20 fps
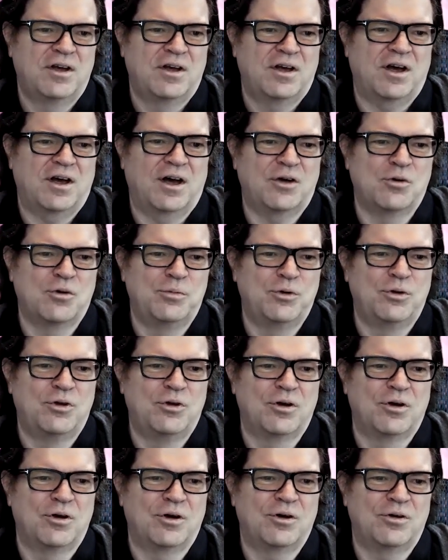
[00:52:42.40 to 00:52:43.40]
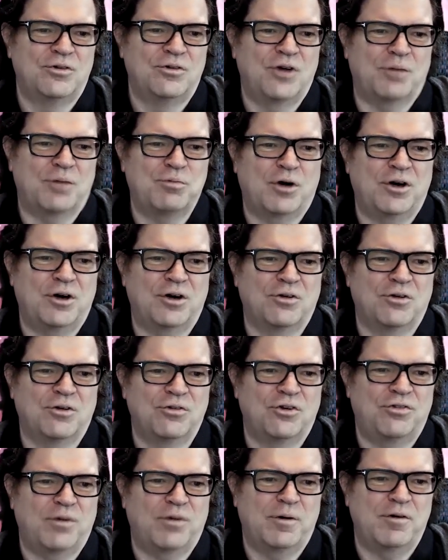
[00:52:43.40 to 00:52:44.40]
I compute the dot product of
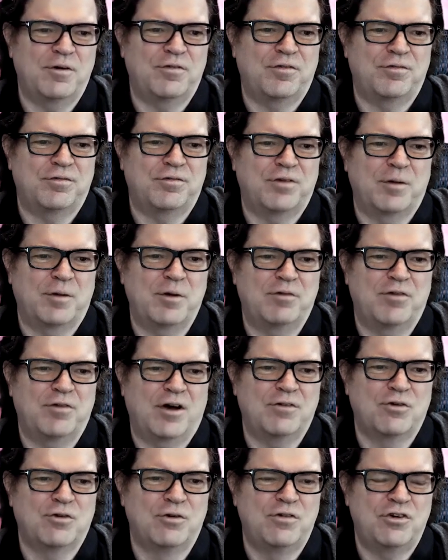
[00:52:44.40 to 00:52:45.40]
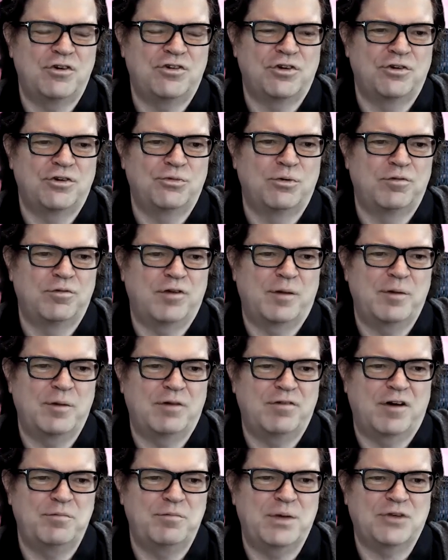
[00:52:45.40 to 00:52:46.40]
those 5x5 coefficients with
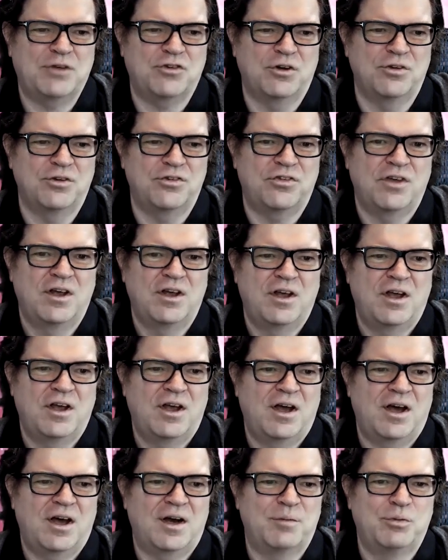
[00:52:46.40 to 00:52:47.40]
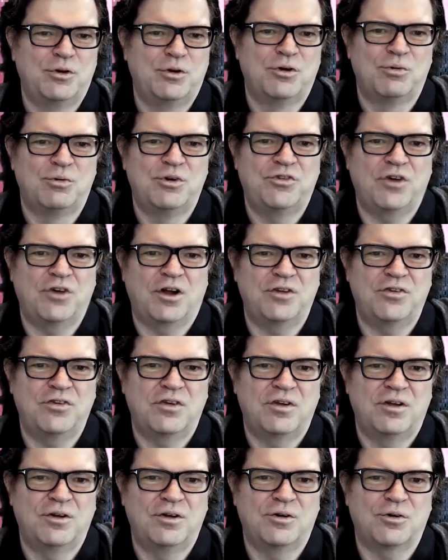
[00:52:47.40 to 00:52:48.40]
5x5 pixels, and I put the
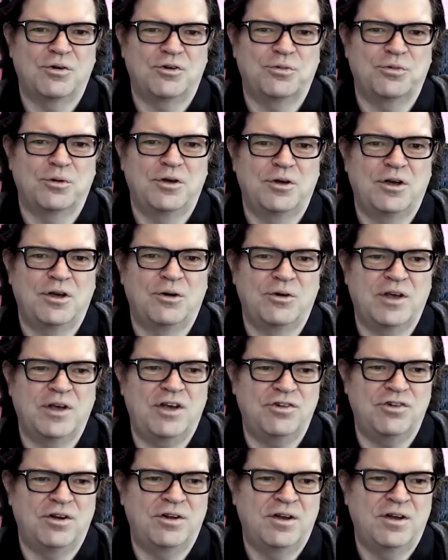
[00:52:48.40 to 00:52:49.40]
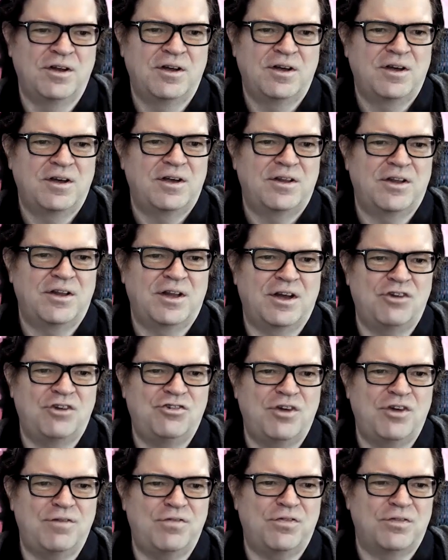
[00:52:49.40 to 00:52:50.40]
result in the corresponding location. Then I
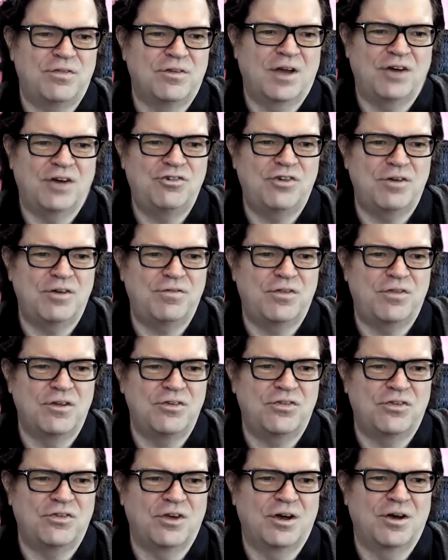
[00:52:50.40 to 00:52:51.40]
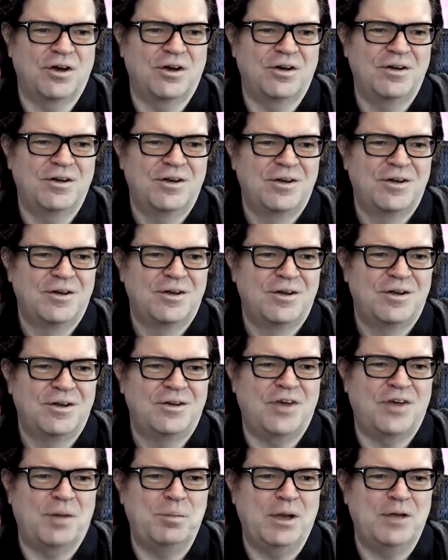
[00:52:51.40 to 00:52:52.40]
shift this
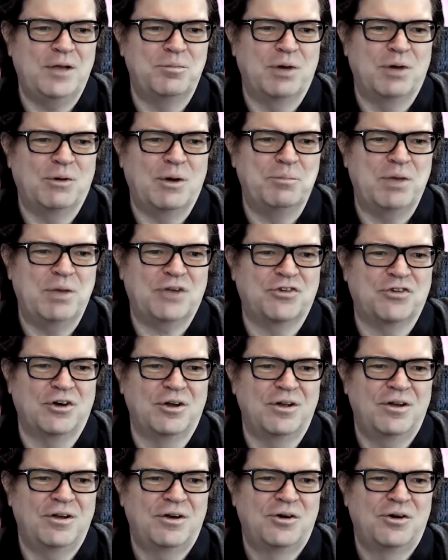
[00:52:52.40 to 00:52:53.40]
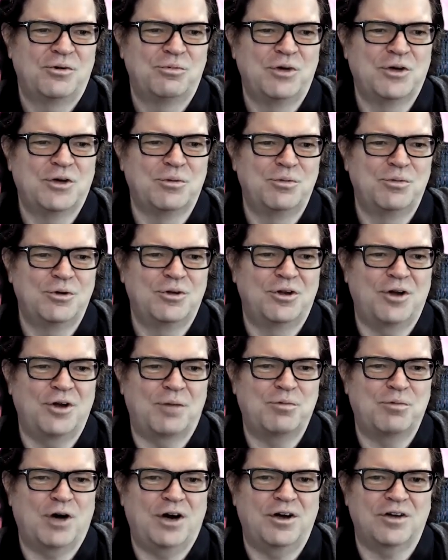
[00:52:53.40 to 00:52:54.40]
template by 1 pixel, recompute the
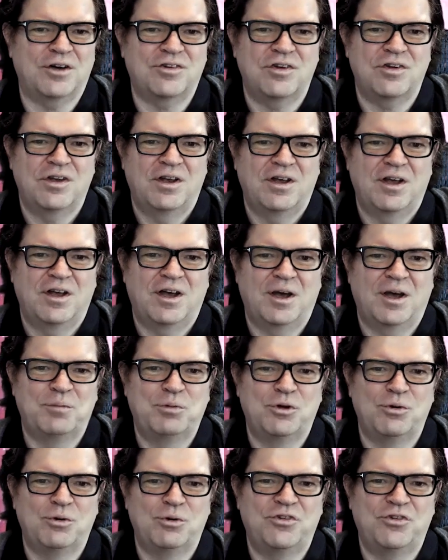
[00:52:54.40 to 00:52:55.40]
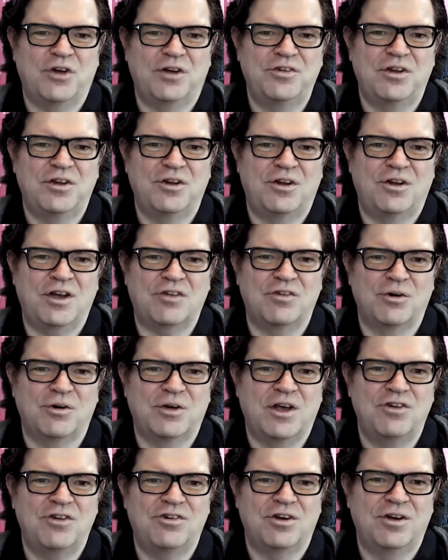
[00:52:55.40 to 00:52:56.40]
dot product, and put the result in the next
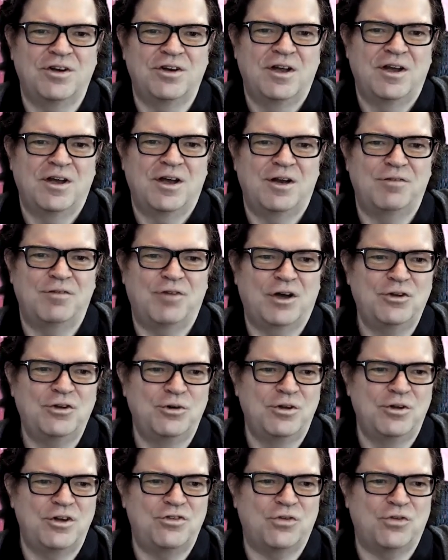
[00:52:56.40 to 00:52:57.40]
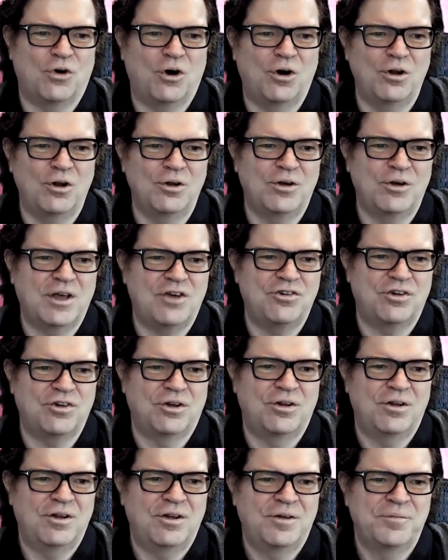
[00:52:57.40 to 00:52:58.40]
location. And if I do this for all
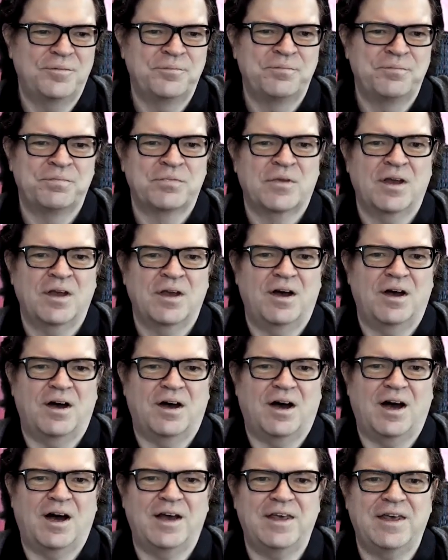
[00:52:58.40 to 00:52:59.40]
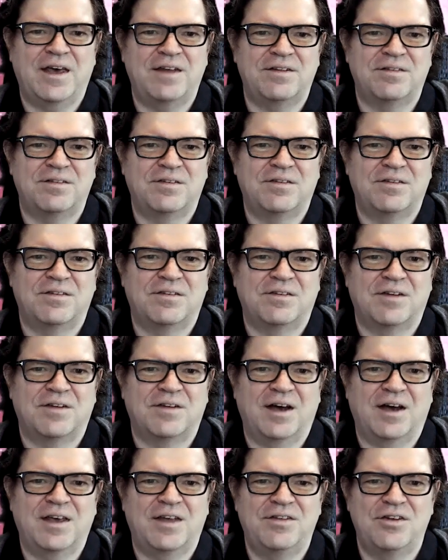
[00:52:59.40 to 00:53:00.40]
location, I get
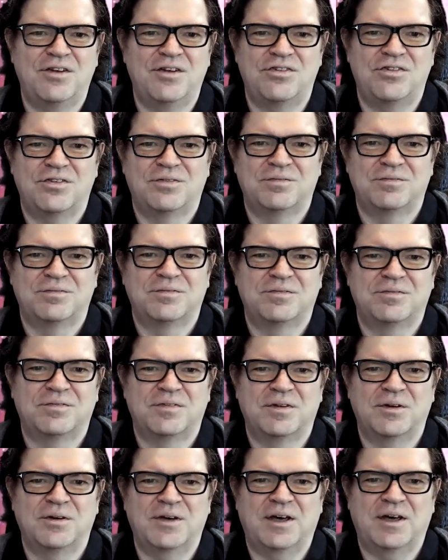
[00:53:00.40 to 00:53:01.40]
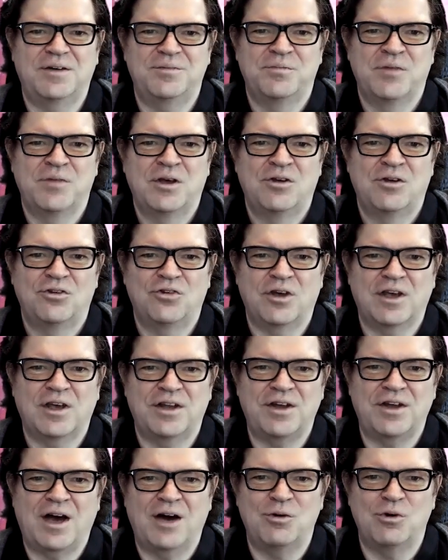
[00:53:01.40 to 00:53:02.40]
this. Okay, so I
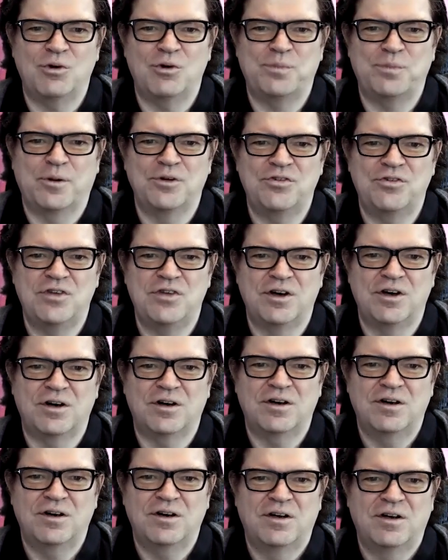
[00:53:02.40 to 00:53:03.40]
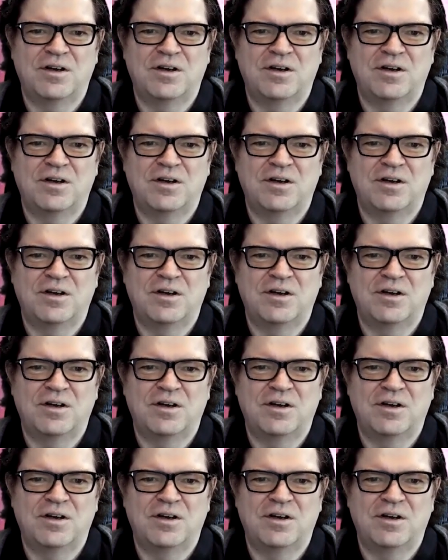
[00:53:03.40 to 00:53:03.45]
get high response here,